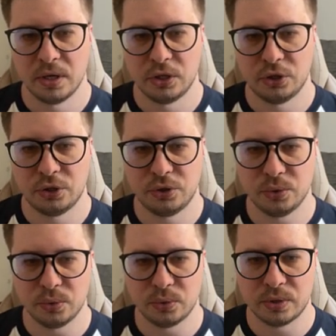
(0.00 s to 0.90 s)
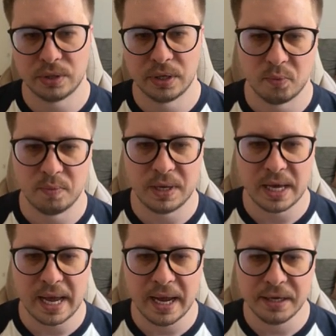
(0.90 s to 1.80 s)
should
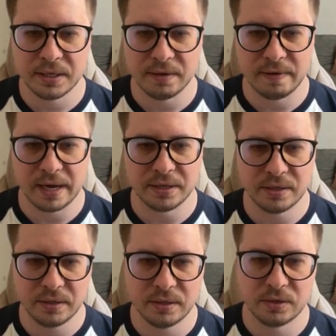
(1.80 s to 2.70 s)
be activated.